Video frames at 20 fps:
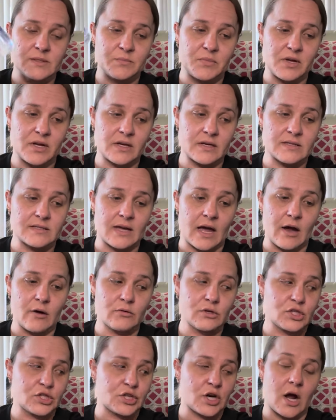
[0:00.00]
because I
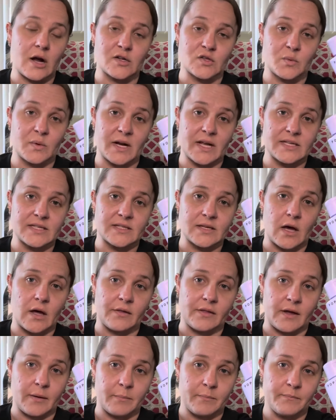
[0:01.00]
was shocked when I saw
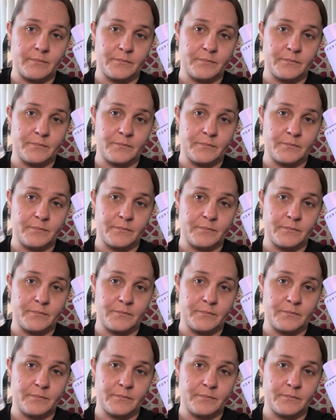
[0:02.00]
them.